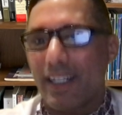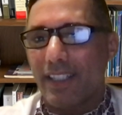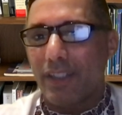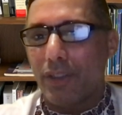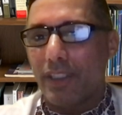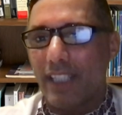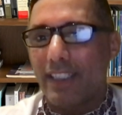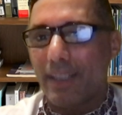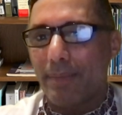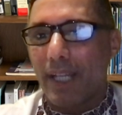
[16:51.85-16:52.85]
You know, it ended
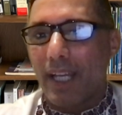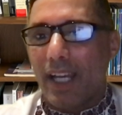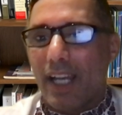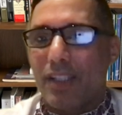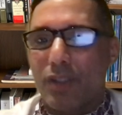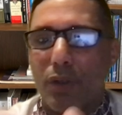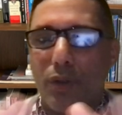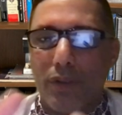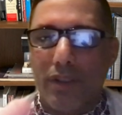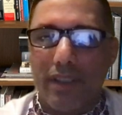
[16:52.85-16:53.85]
up. So
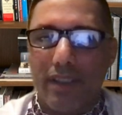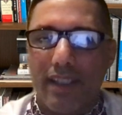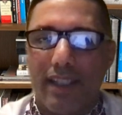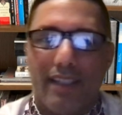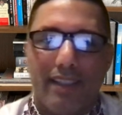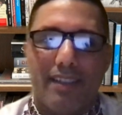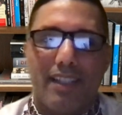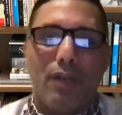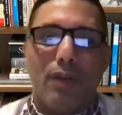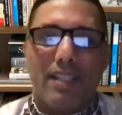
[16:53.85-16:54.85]
the
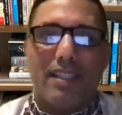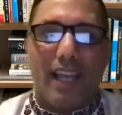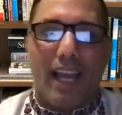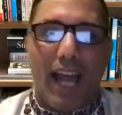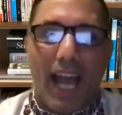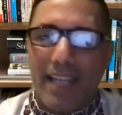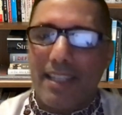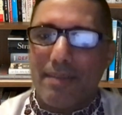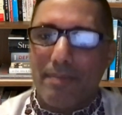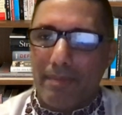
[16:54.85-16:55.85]
U S has
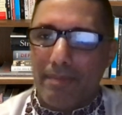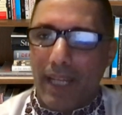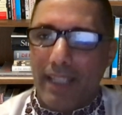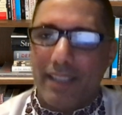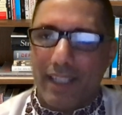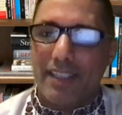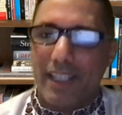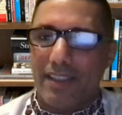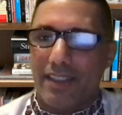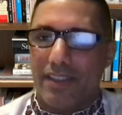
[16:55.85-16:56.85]
many
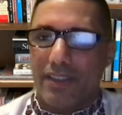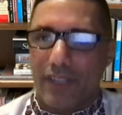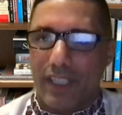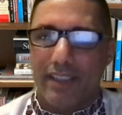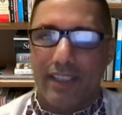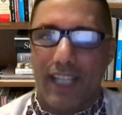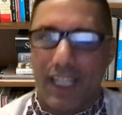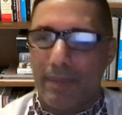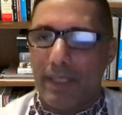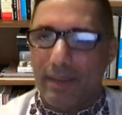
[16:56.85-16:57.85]
successes, right? It has
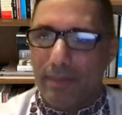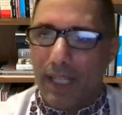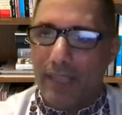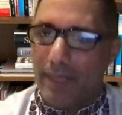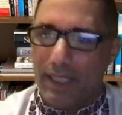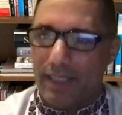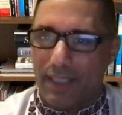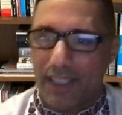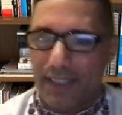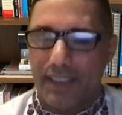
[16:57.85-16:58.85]
many, many, many
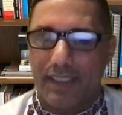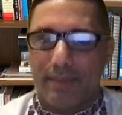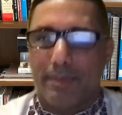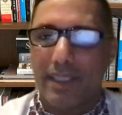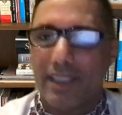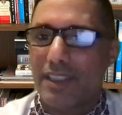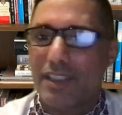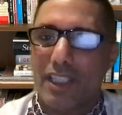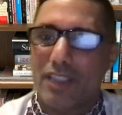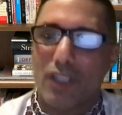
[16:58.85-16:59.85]
successes, but it's
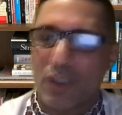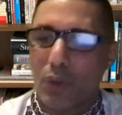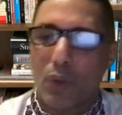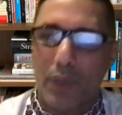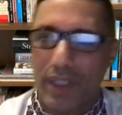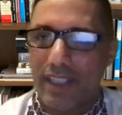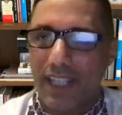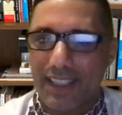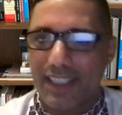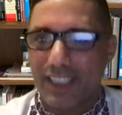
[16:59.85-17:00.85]
it's not always
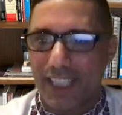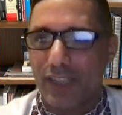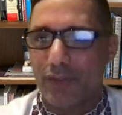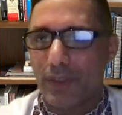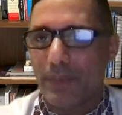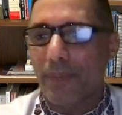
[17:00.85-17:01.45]
that successful.